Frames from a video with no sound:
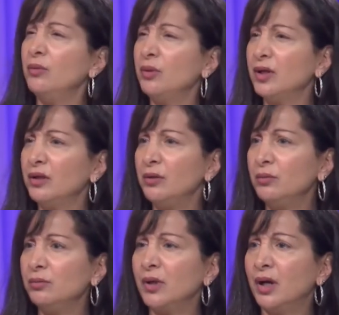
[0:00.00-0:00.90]
you can
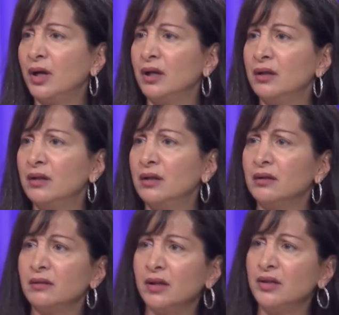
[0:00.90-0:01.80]
you uh,
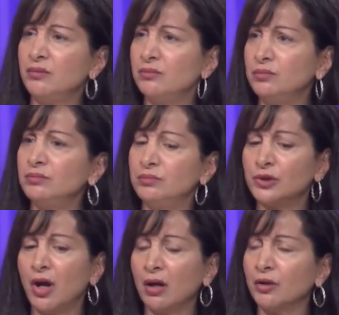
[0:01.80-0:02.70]
can you
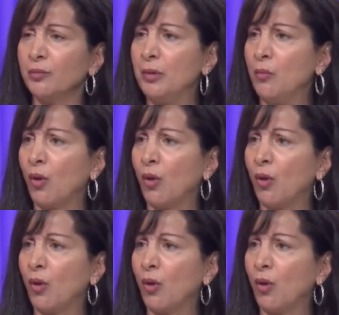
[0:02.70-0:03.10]
talk a little bit